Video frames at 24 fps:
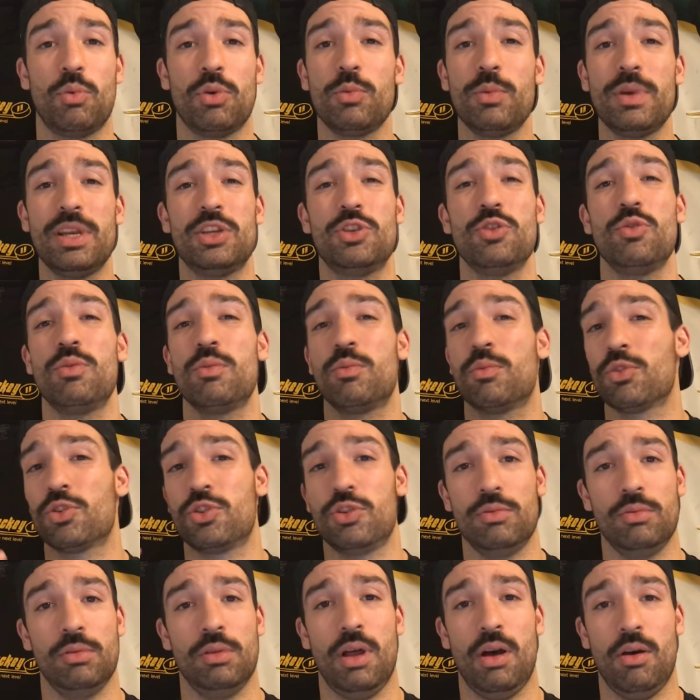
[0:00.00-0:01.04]
do we do when we're
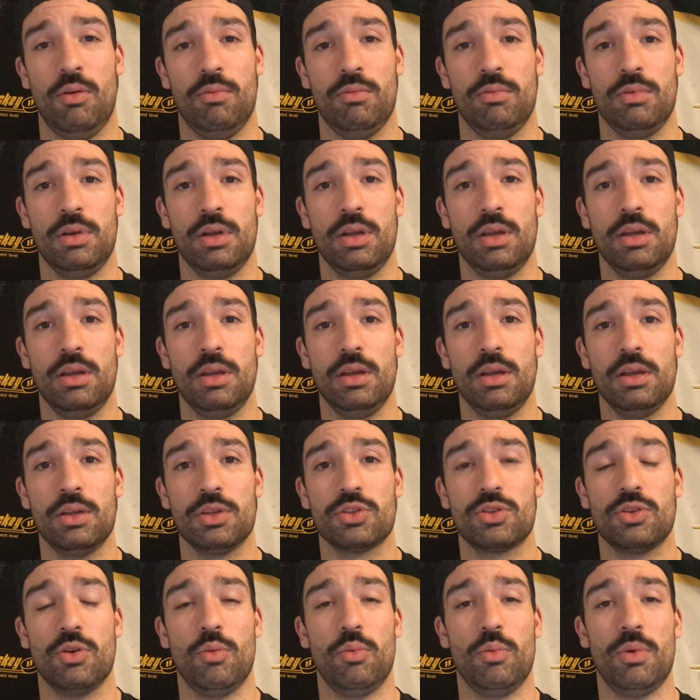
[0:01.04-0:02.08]
too low?
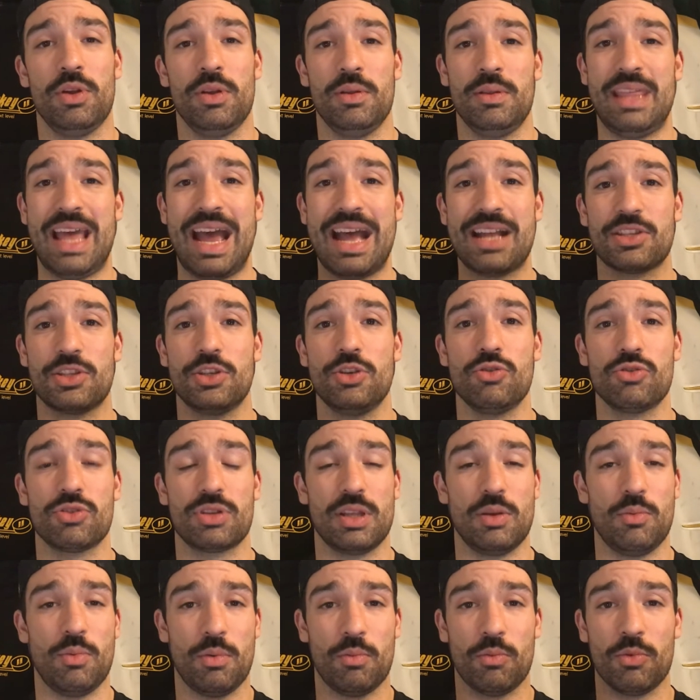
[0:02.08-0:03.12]
So that's usually
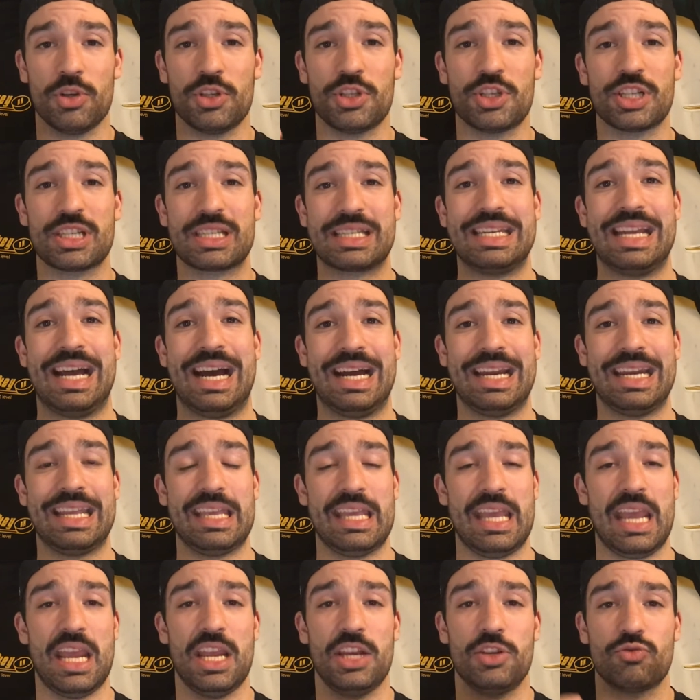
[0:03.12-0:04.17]
when we're just not
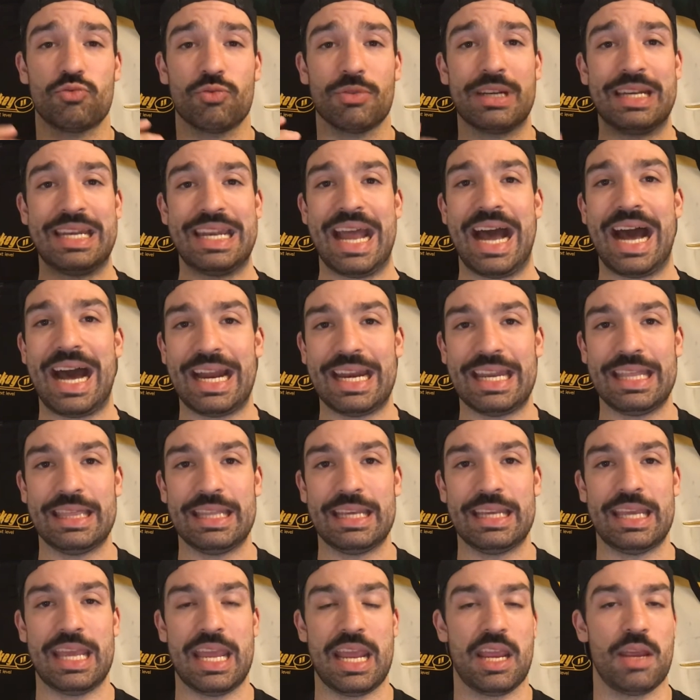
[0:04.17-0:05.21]
engaged, we're not in the
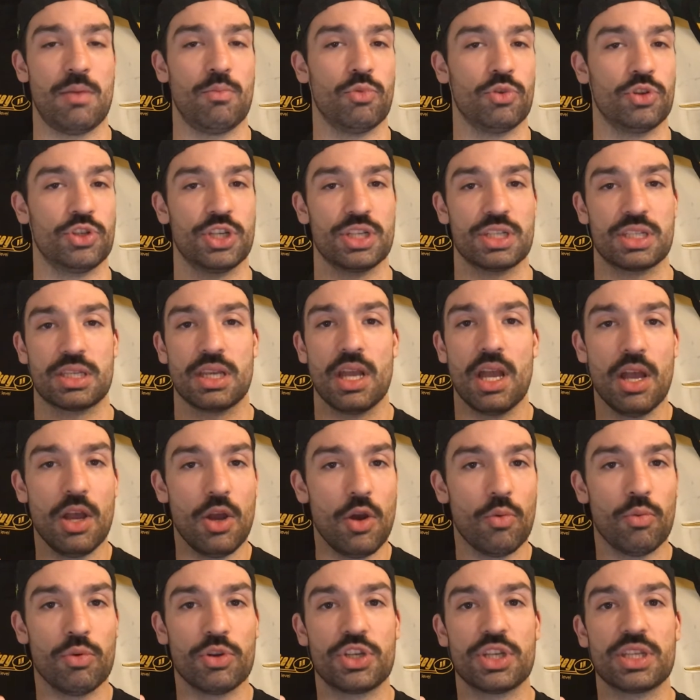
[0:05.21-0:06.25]
game, we're just
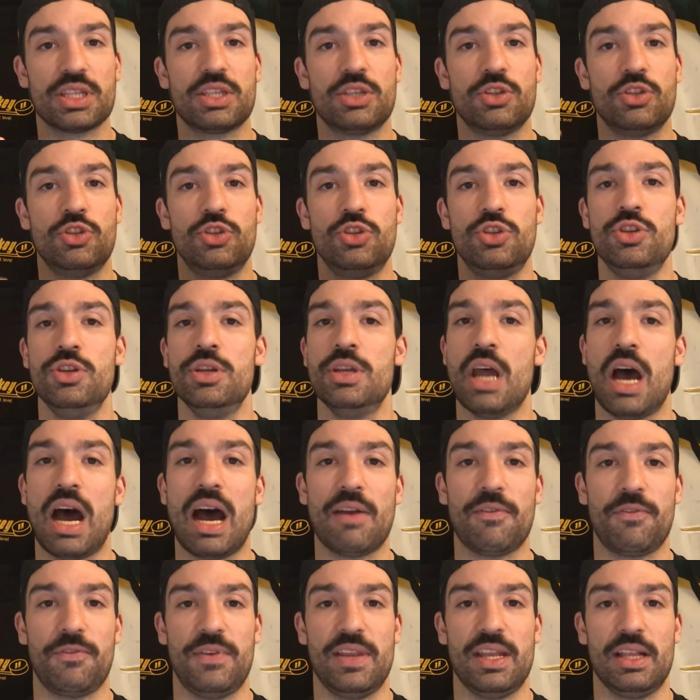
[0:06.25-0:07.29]
not
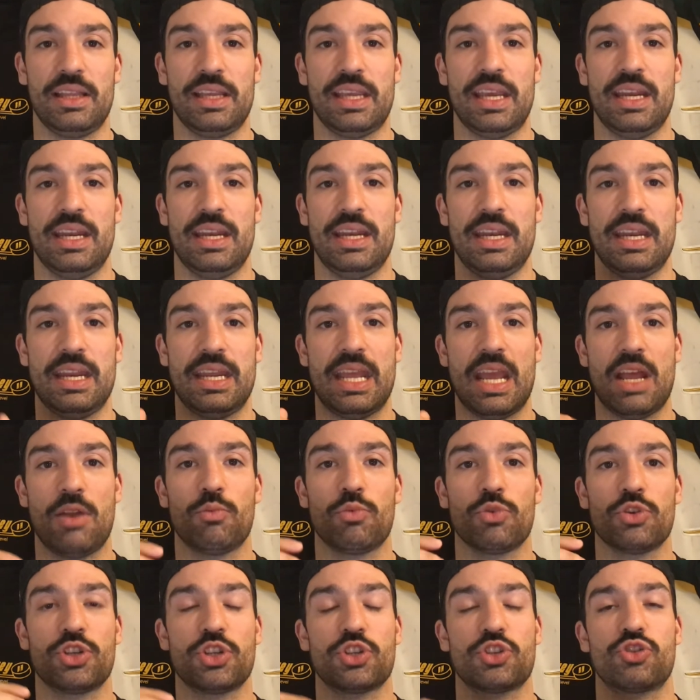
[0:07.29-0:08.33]
feeling it. And again,
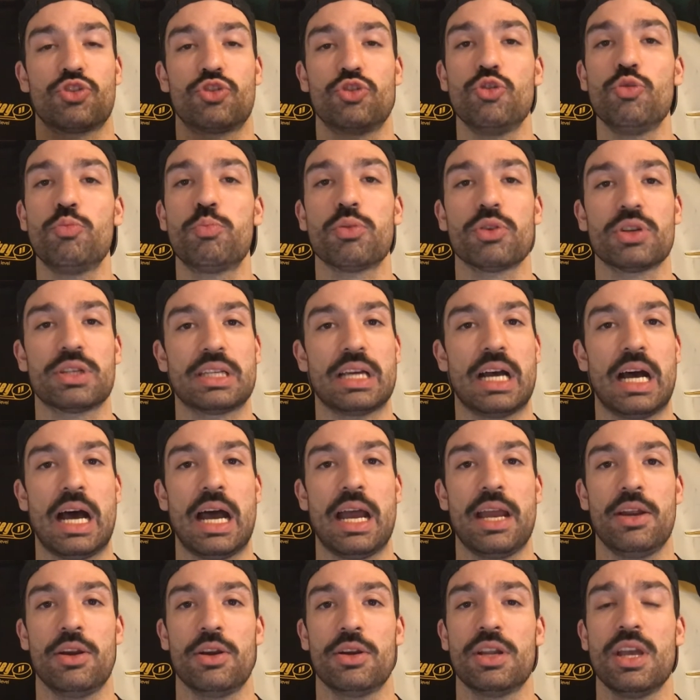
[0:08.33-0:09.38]
we're just super
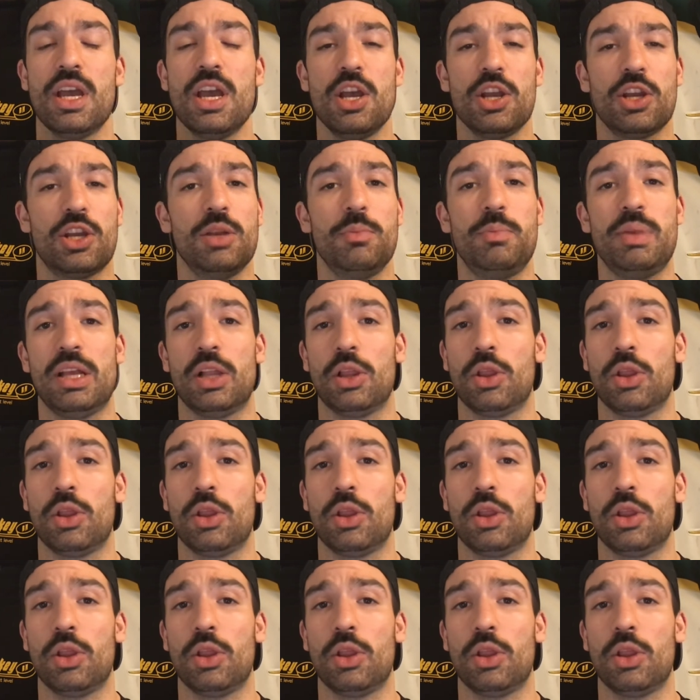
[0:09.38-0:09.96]
tired. Could be